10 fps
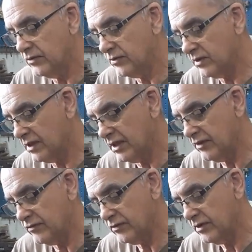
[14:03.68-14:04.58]

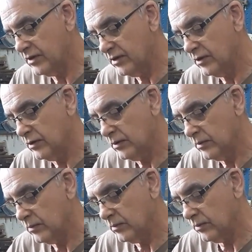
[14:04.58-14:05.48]
drive?
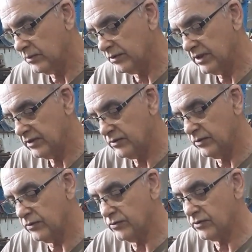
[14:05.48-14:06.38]
We need to
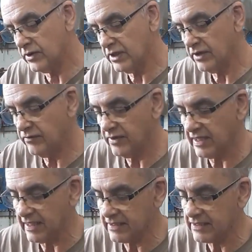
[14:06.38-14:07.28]
drive
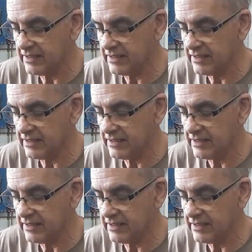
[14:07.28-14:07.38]
that